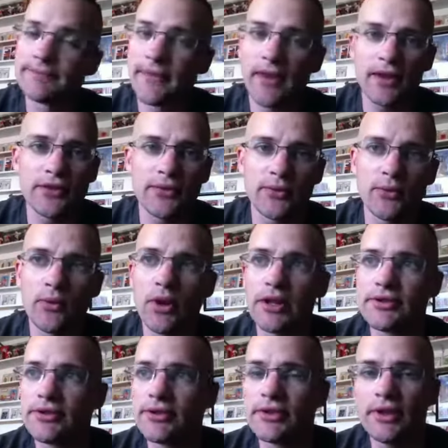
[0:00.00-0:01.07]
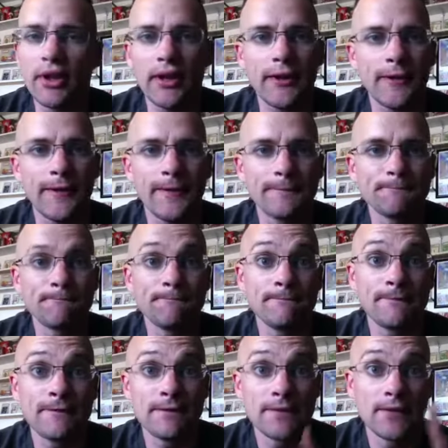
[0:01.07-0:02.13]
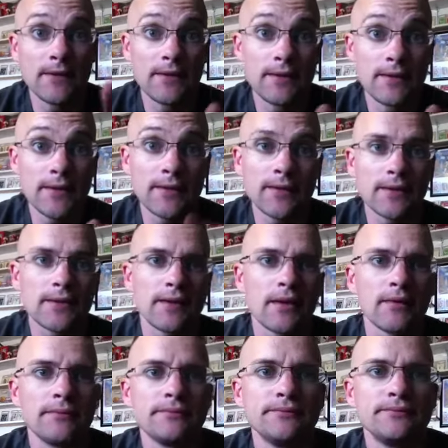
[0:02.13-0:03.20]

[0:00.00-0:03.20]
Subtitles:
Thanks for watching, and until next time.